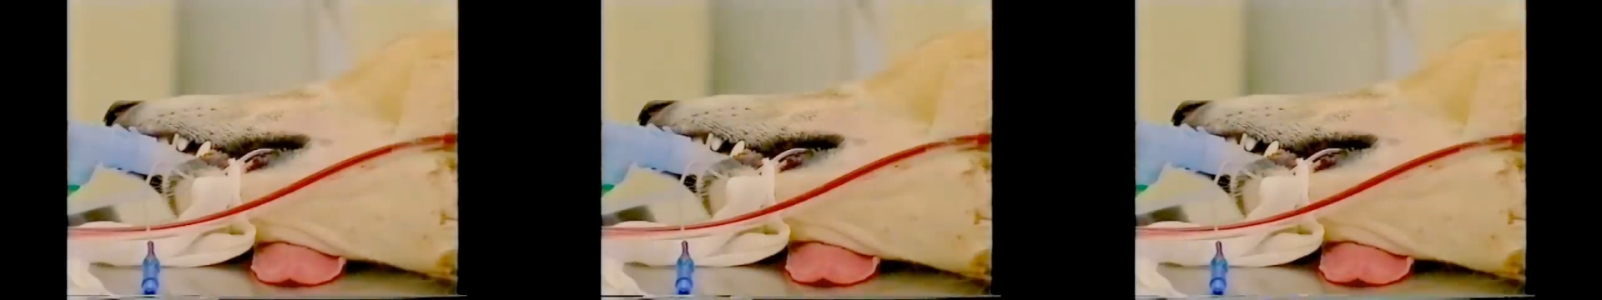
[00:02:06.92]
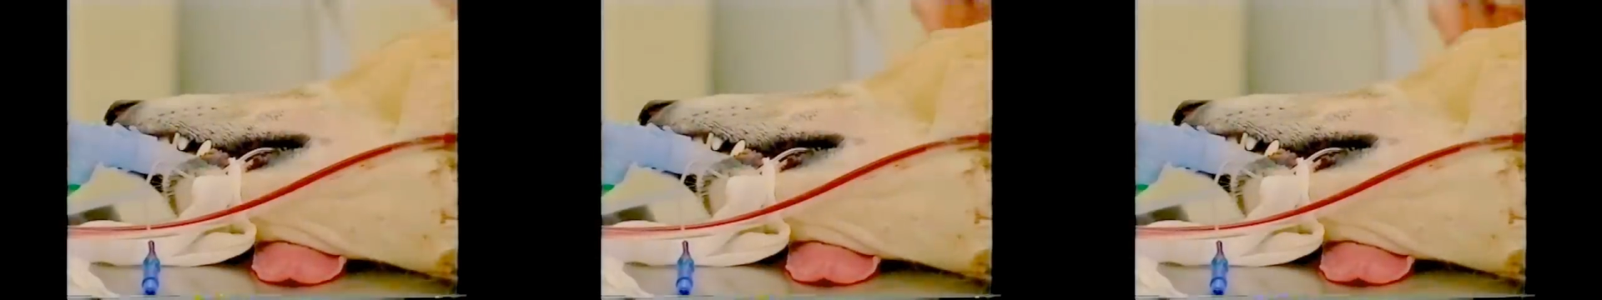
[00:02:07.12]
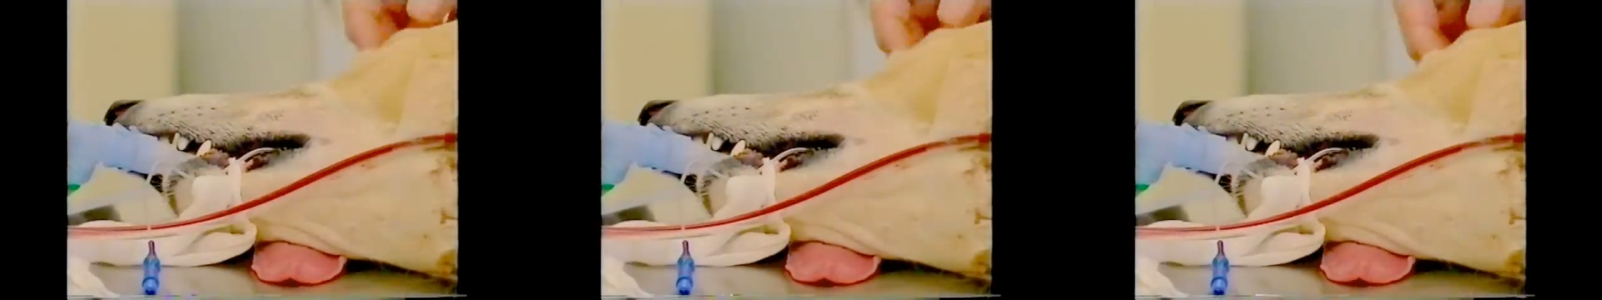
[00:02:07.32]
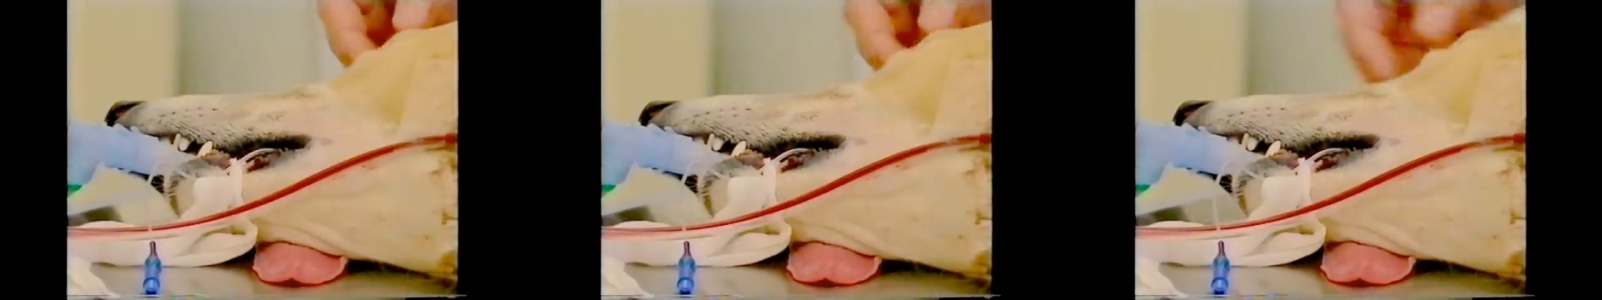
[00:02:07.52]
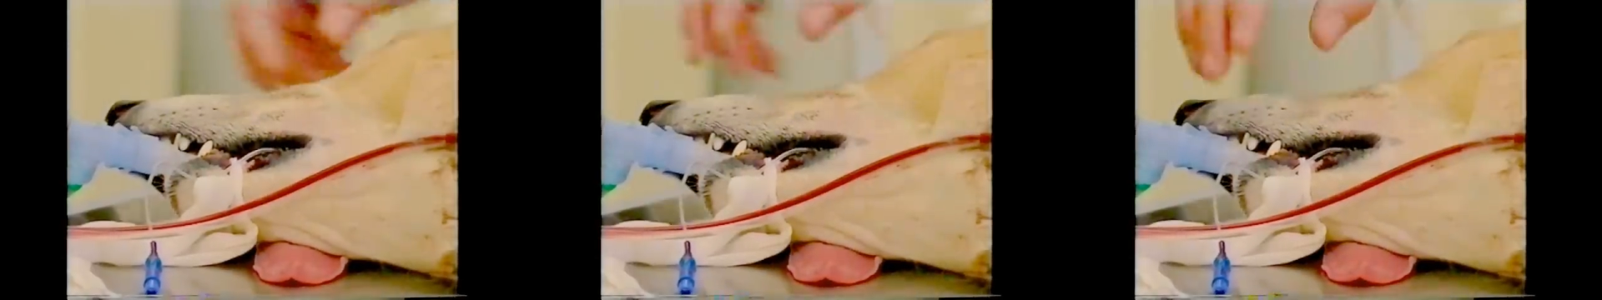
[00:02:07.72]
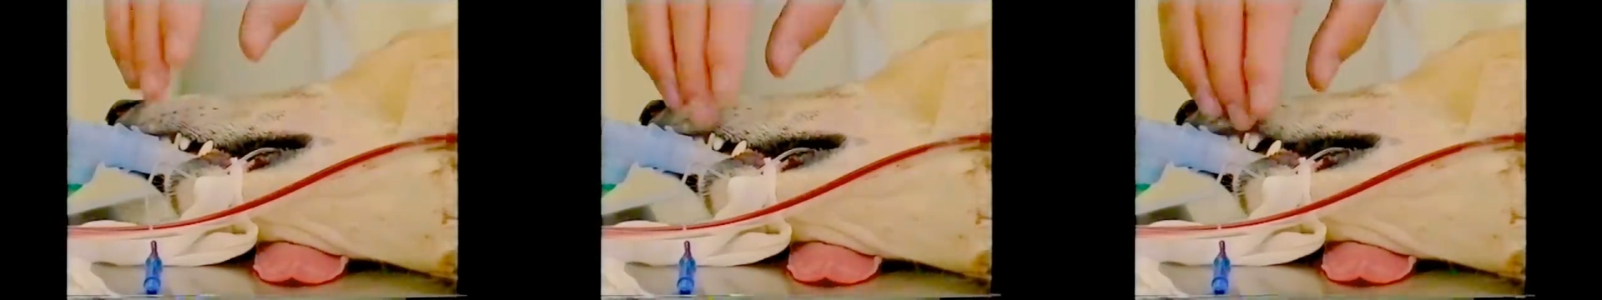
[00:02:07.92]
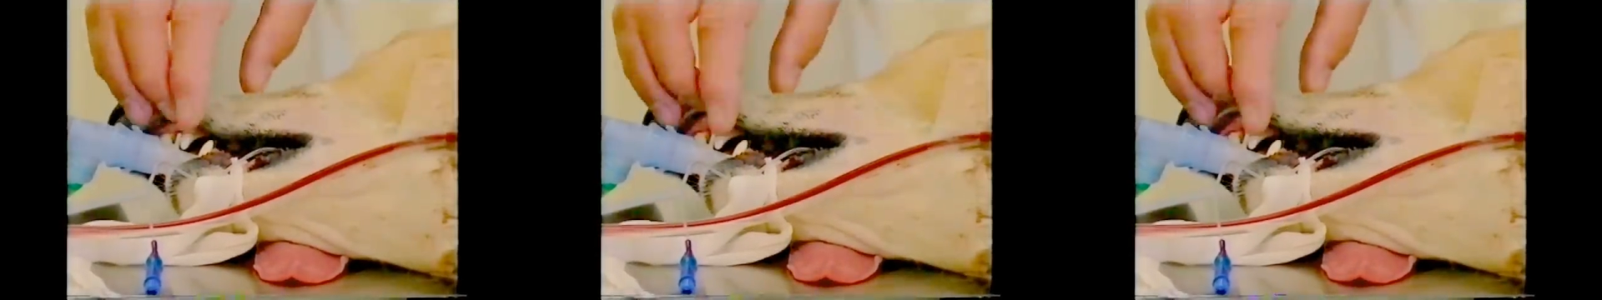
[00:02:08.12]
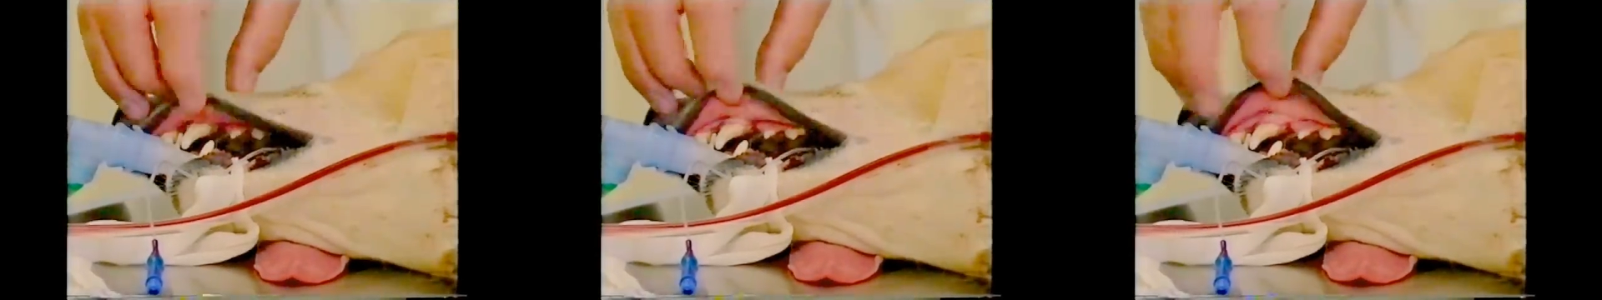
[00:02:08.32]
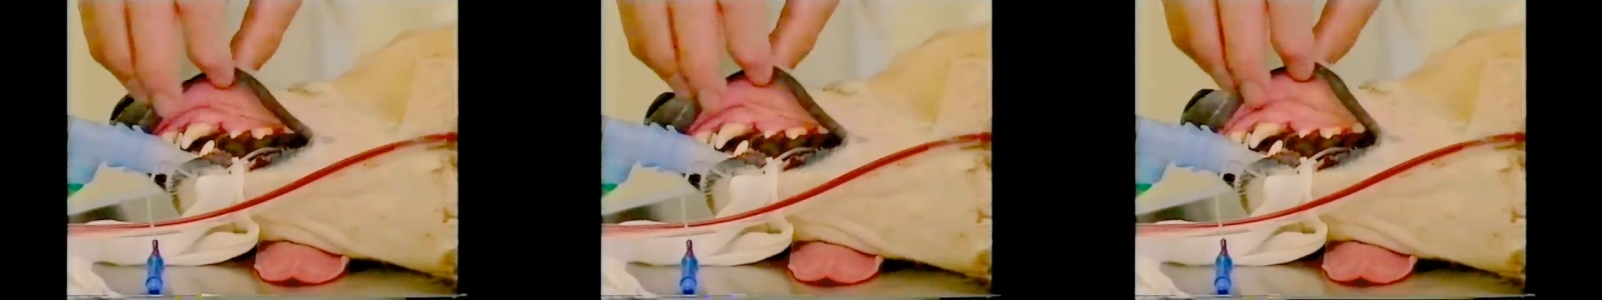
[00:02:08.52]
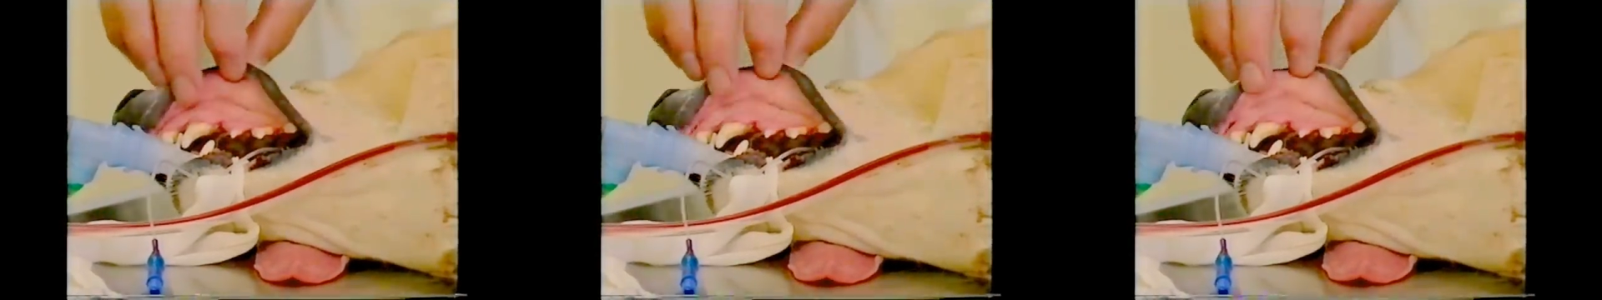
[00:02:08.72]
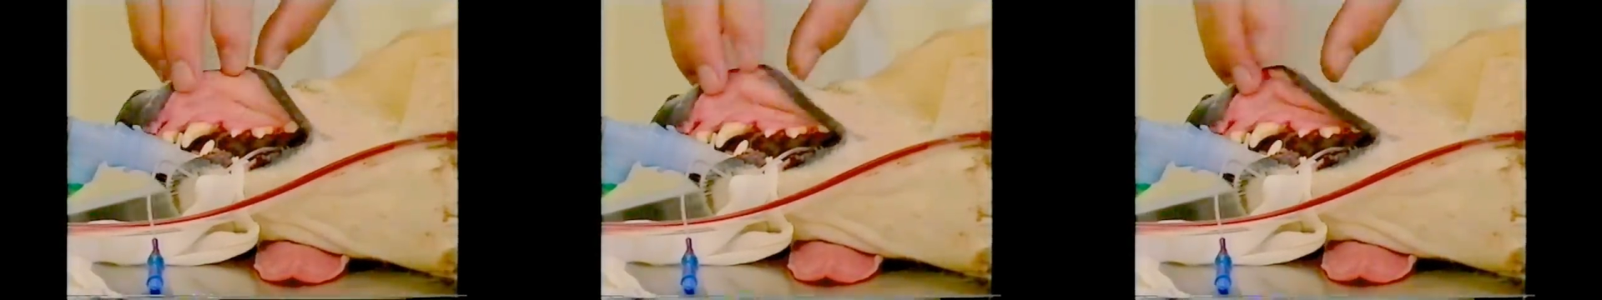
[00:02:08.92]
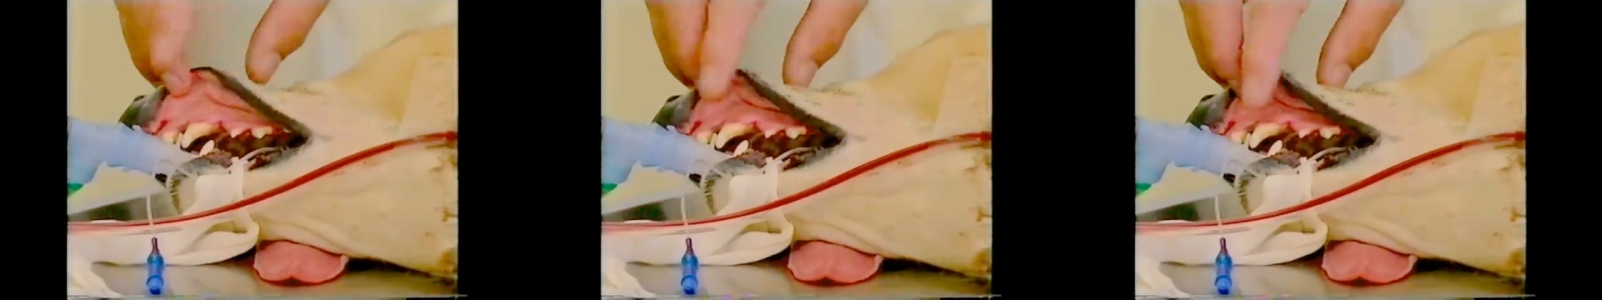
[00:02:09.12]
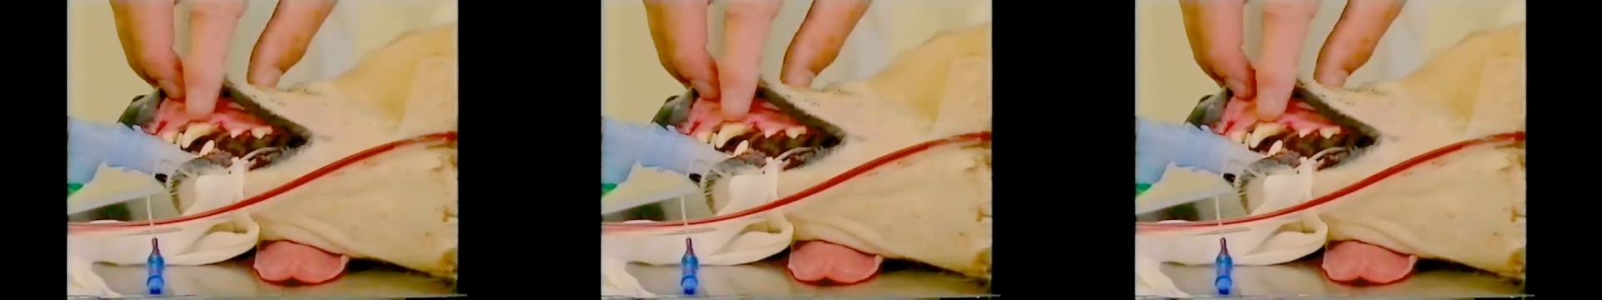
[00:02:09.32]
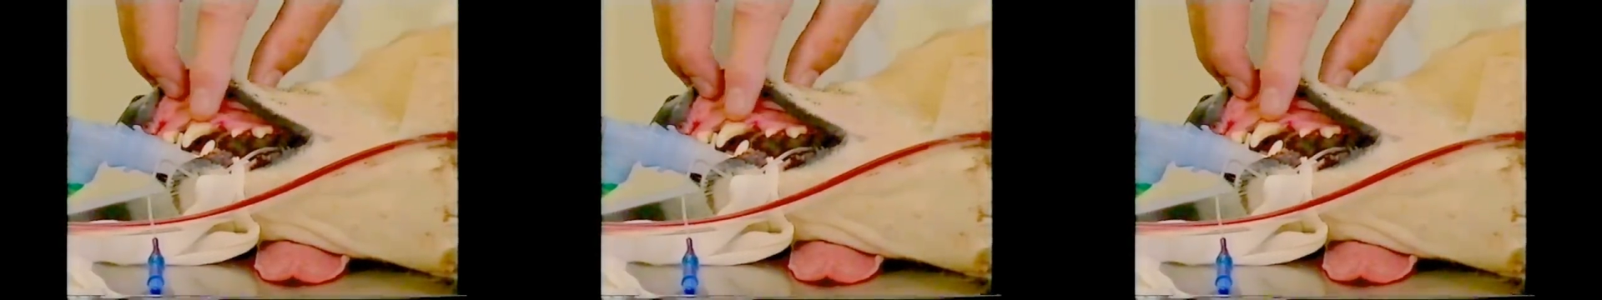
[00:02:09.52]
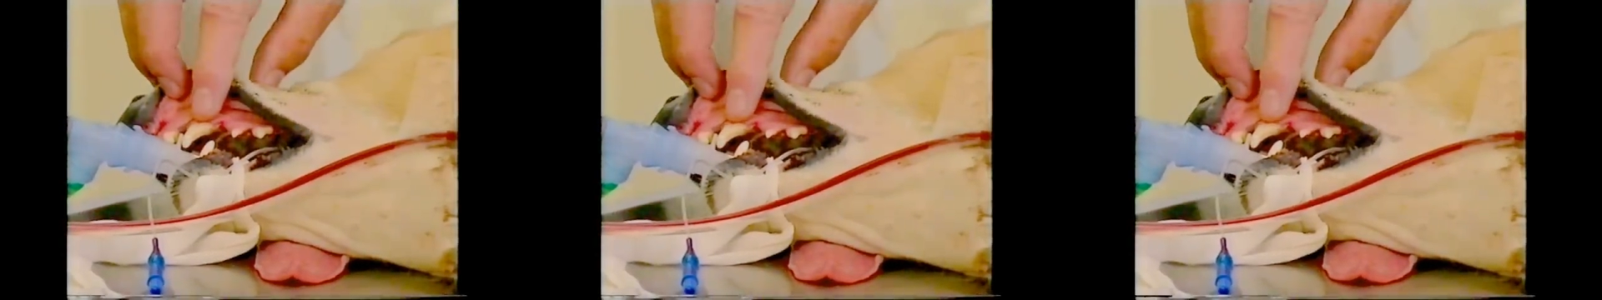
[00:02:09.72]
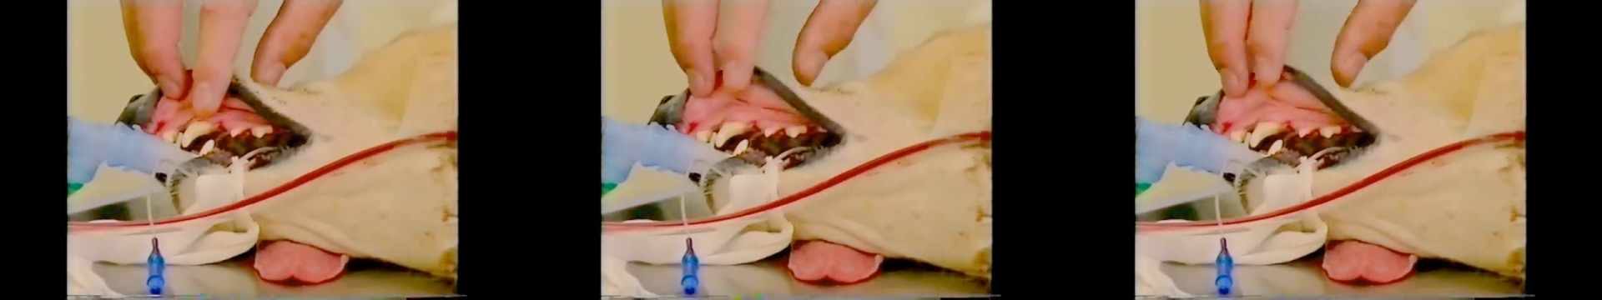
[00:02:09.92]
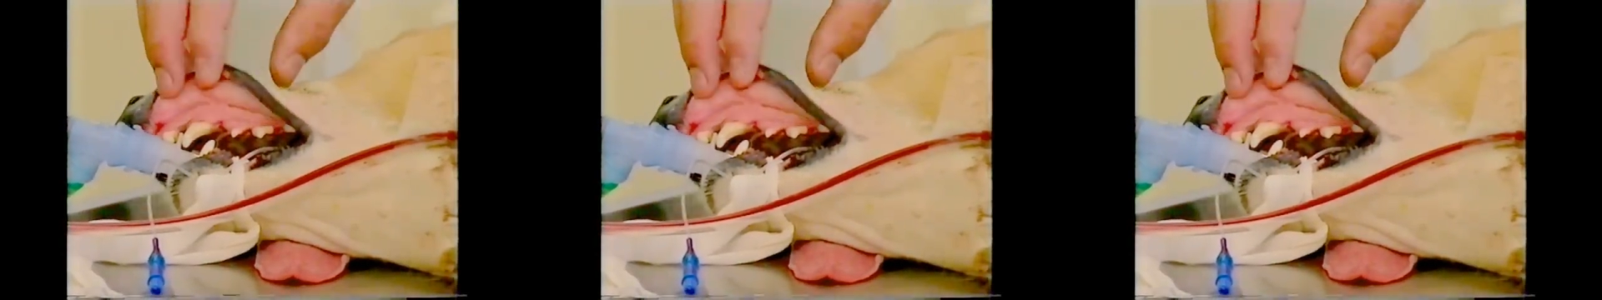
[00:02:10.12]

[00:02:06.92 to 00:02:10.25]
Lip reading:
(no speaker visible)